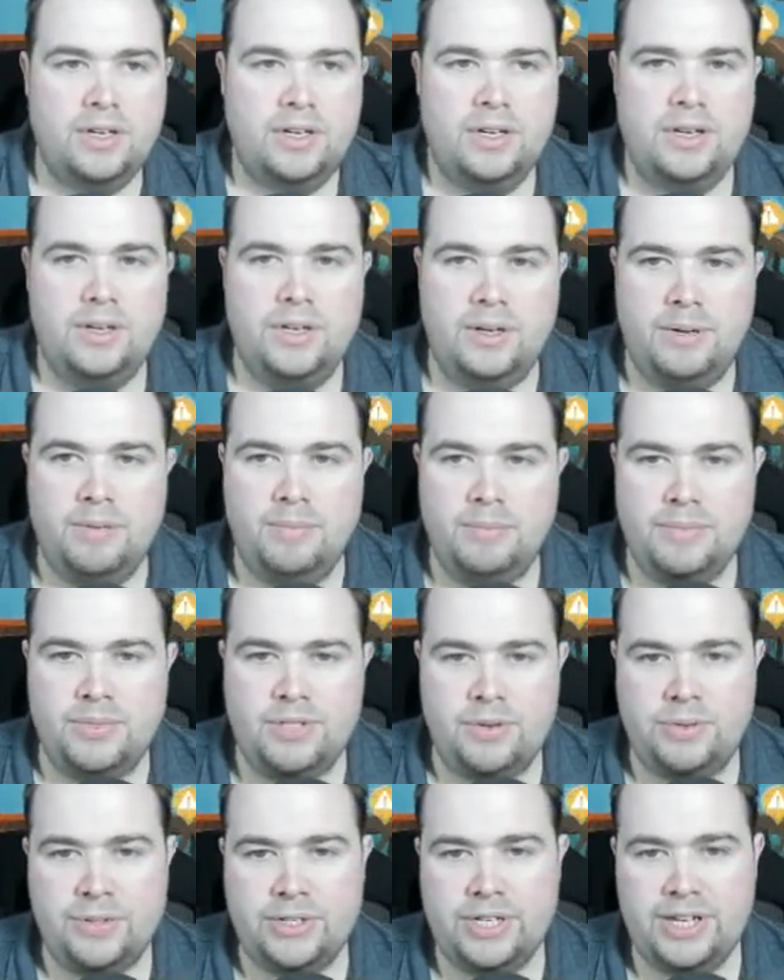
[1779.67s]

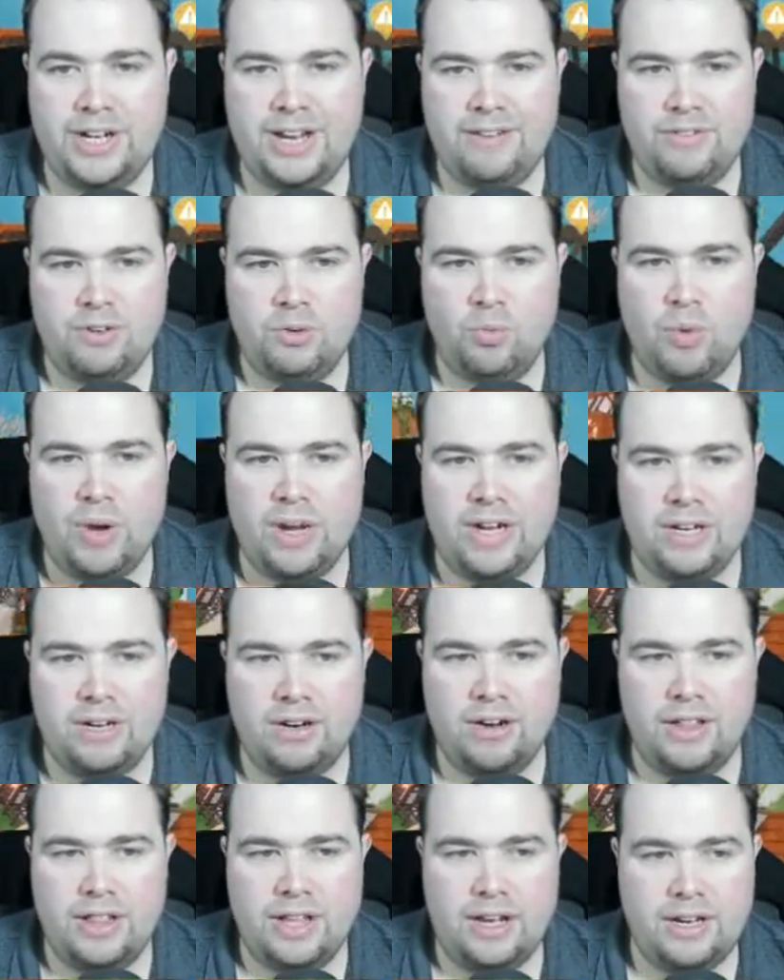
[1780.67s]
So it's going to have to wait
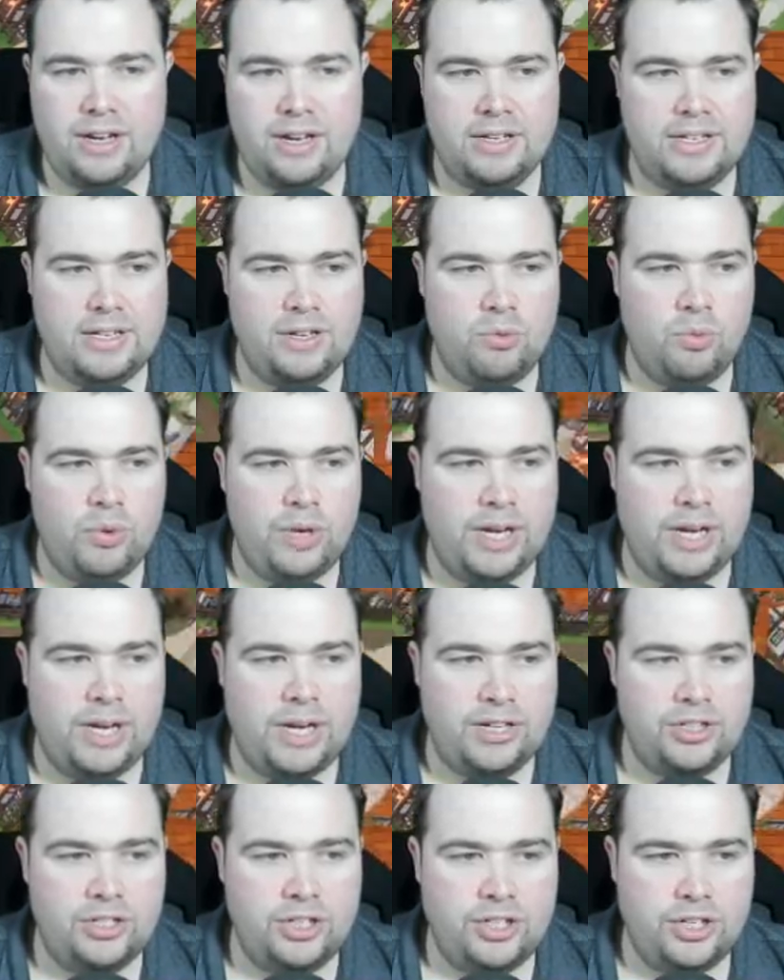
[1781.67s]
like that until we can
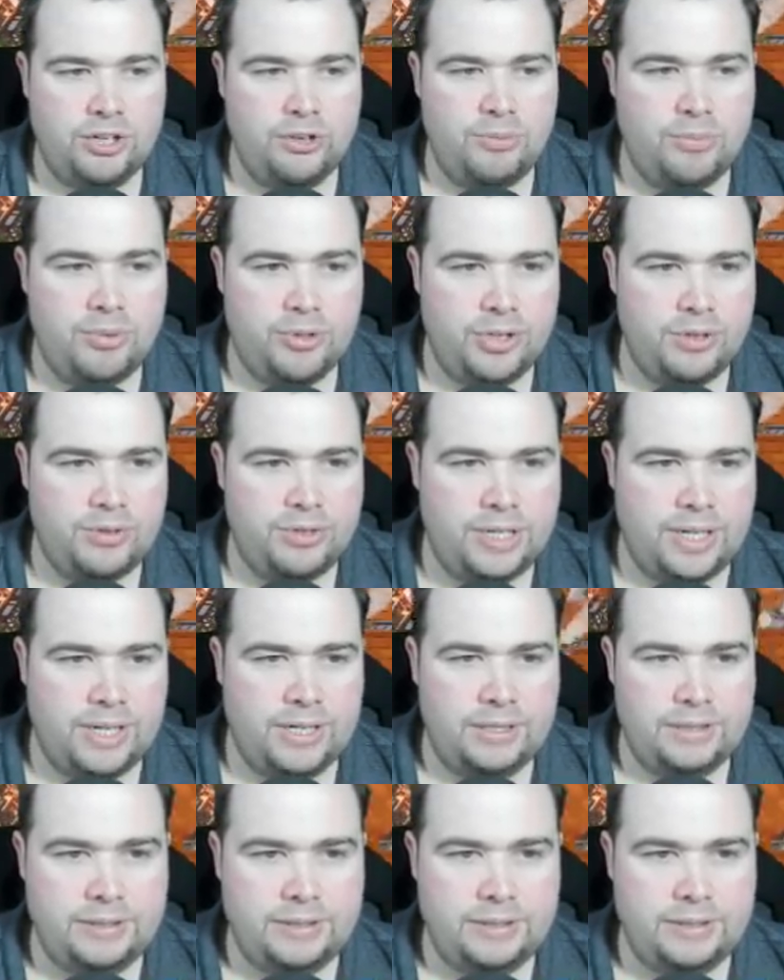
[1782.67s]
actually produce it.